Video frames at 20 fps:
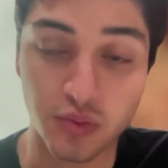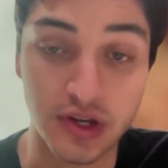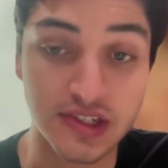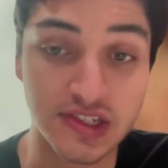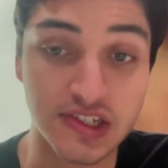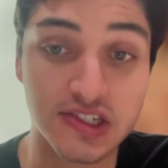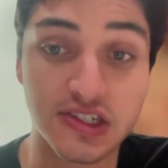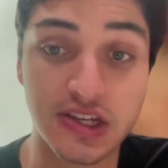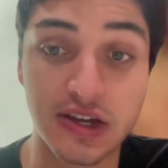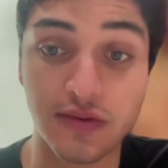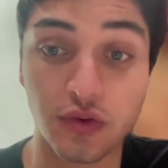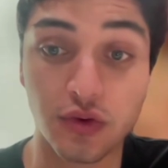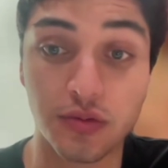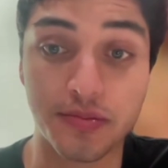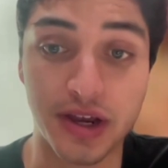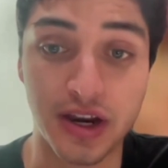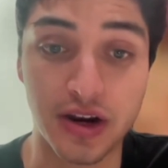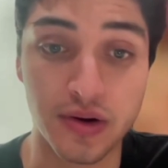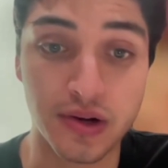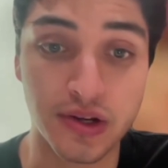raises several
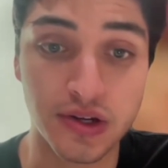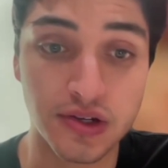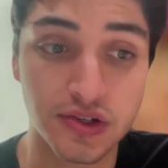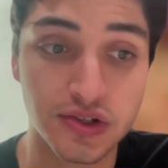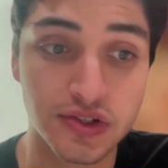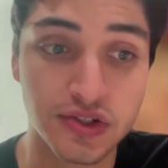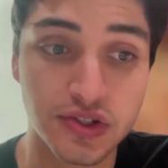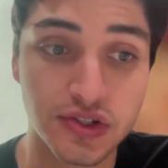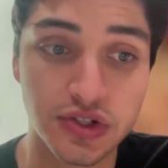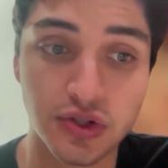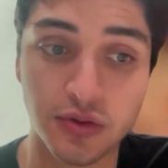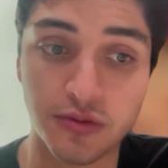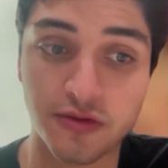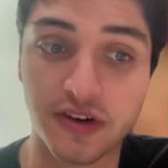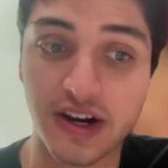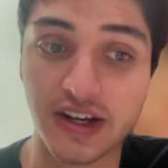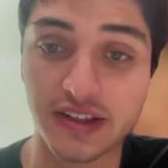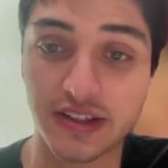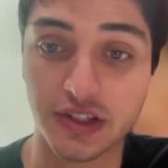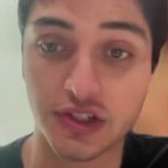barriers to
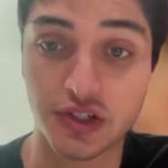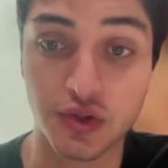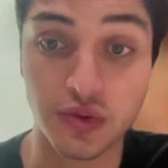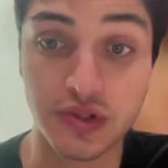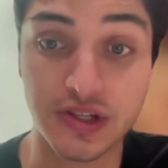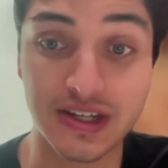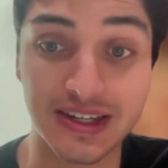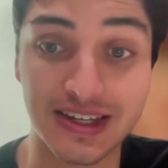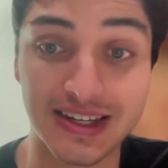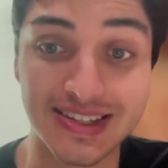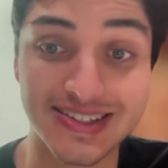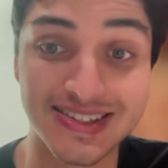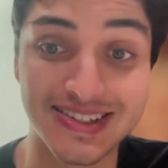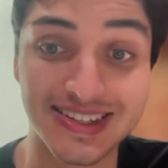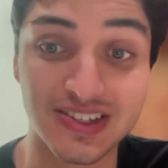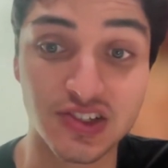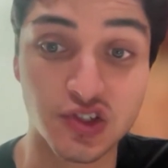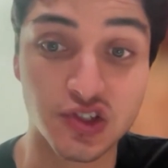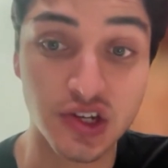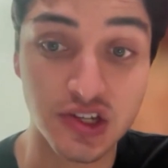filing suits against
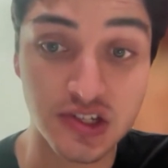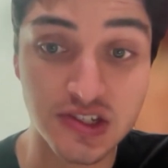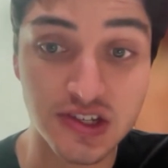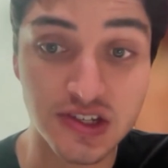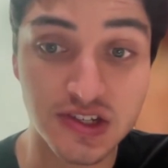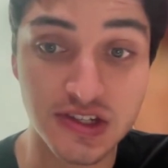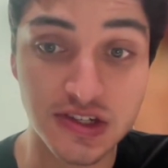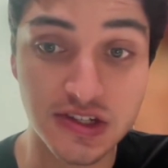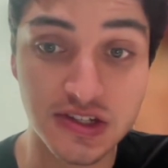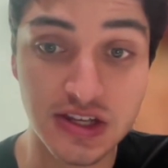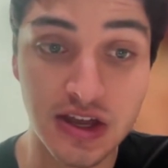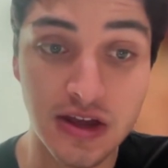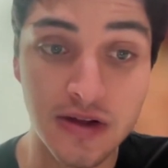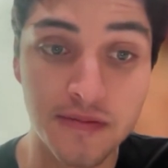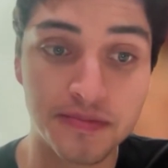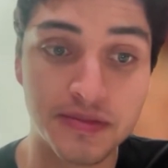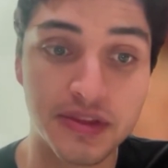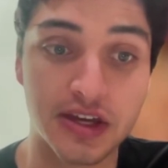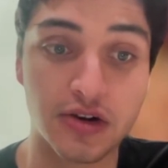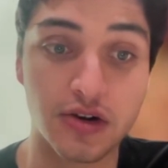injustices
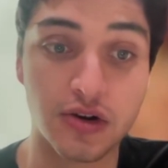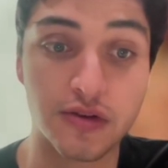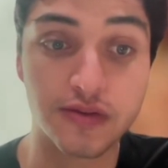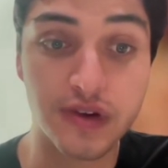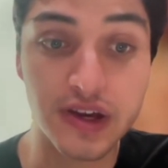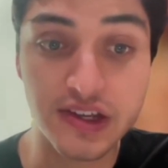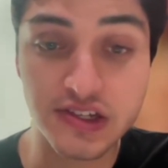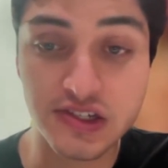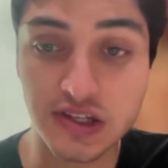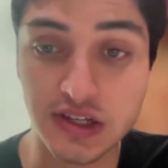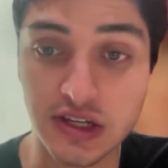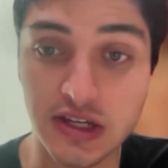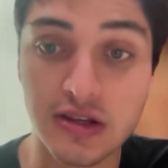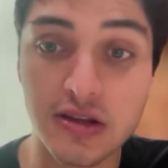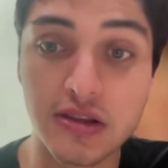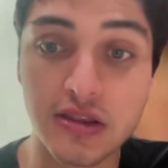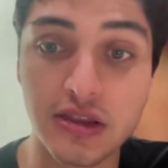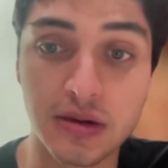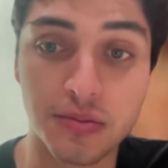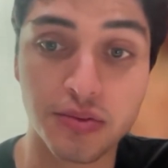that are faced
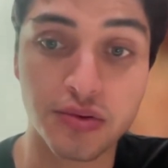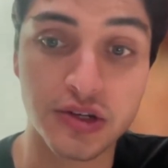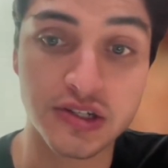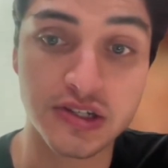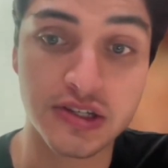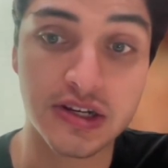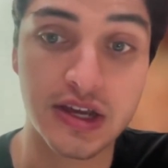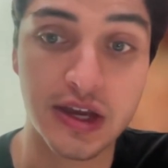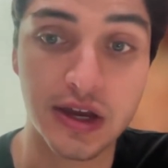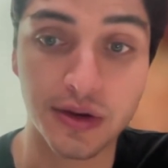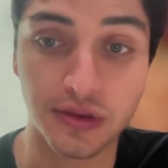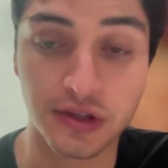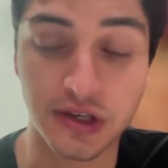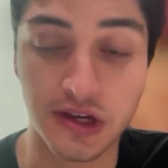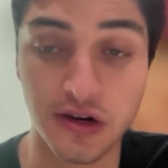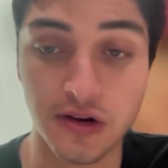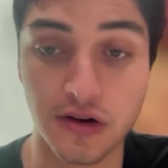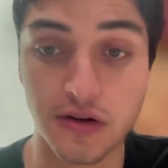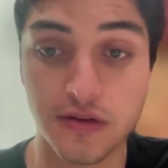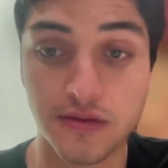in the prison
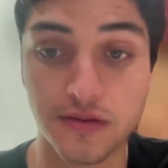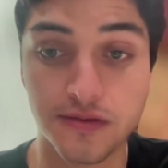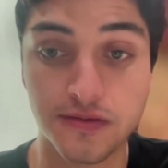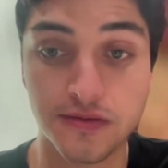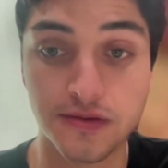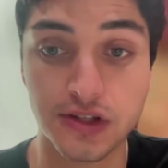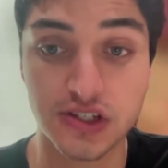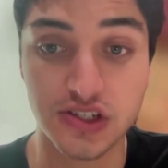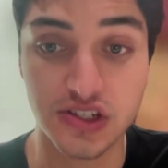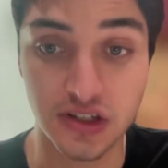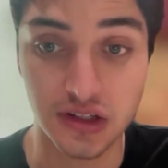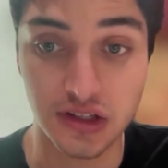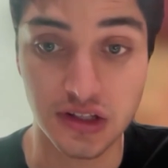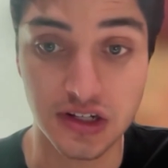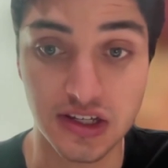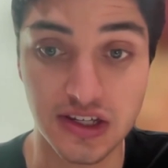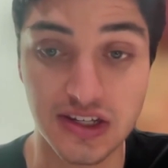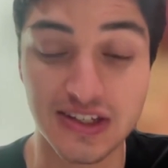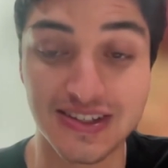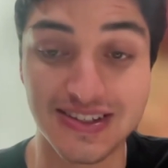healthcare
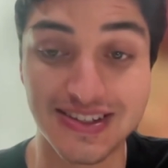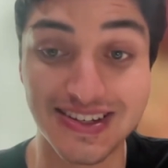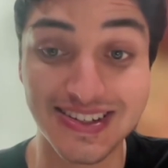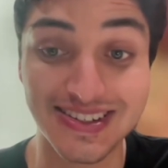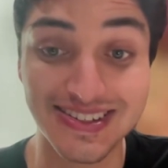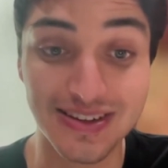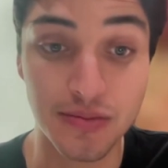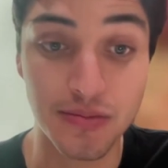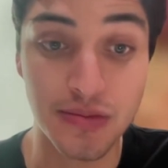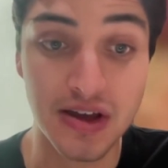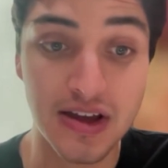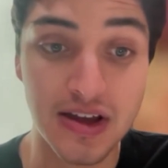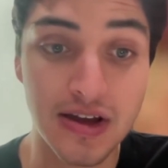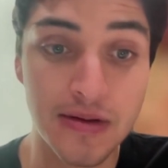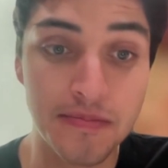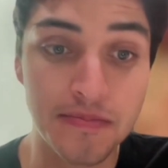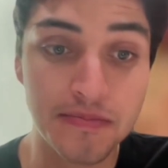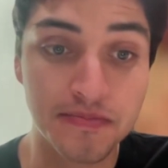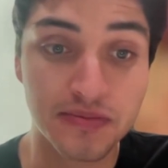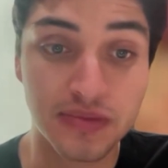facility and system
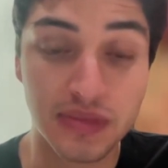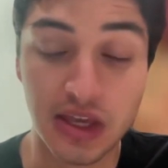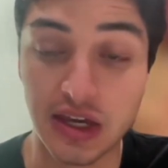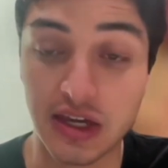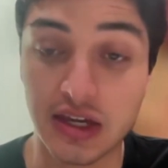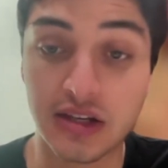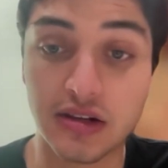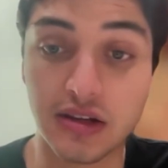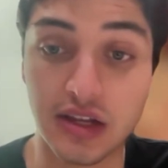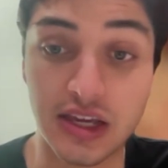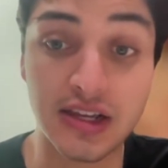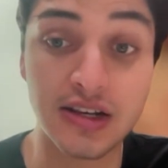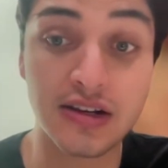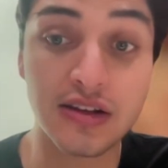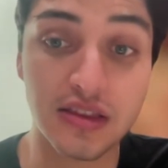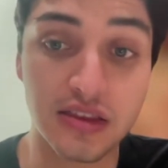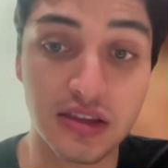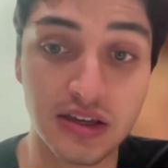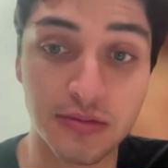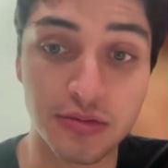and in
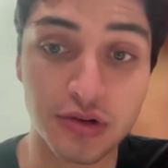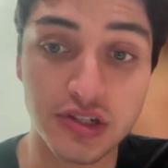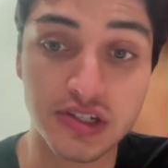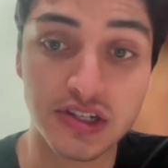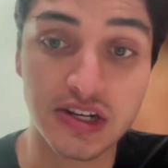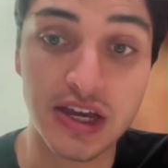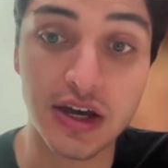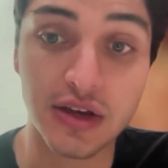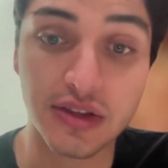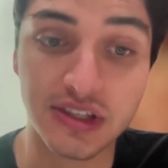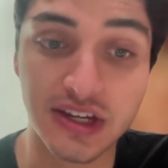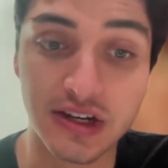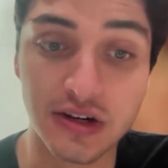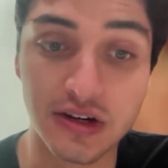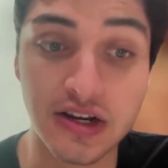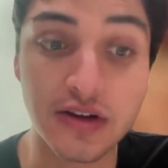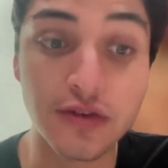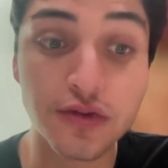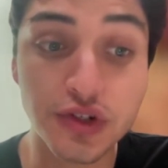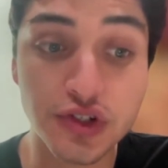the prison healthcare
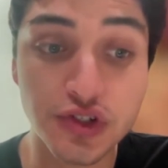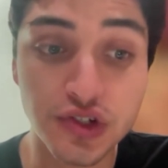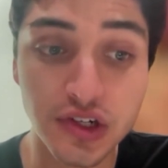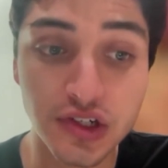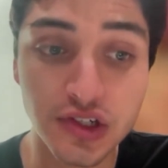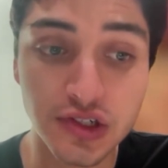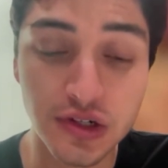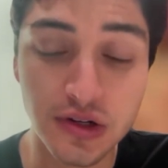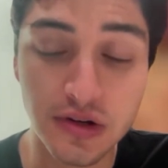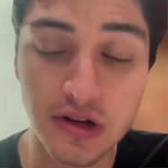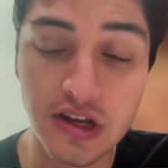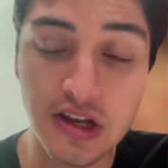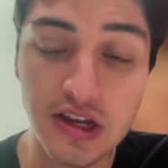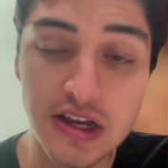infrastructure.